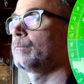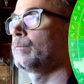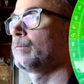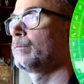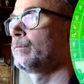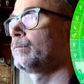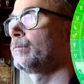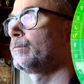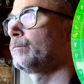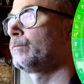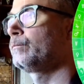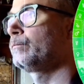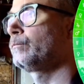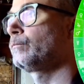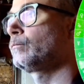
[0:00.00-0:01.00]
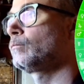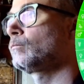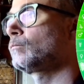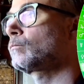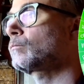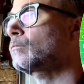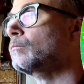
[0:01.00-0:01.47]

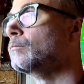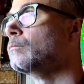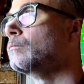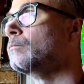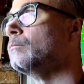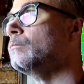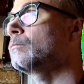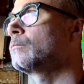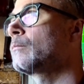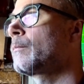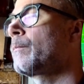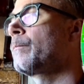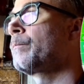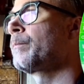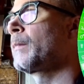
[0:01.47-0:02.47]
Nobody speaks.